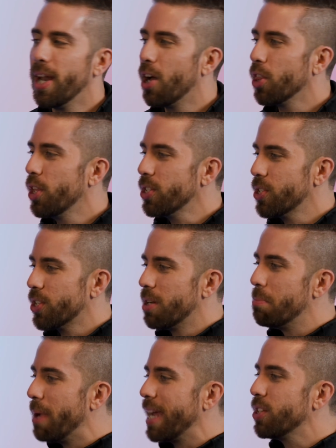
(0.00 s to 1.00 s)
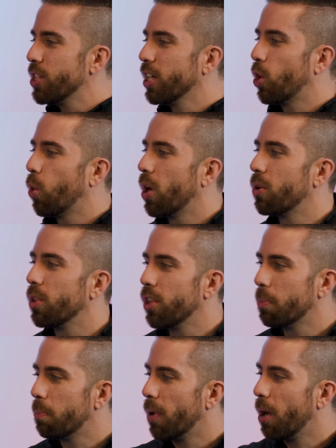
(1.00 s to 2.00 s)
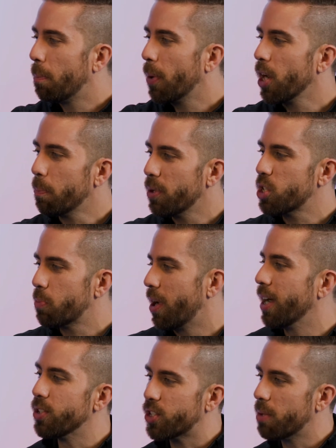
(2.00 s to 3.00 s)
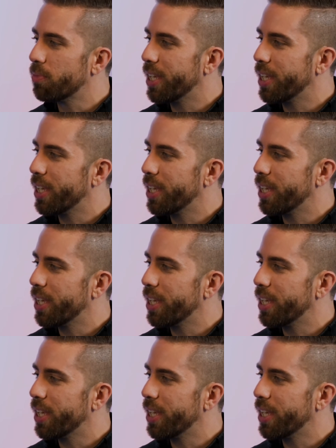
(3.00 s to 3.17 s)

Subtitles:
Now, this is an amazing quote. A purpose behind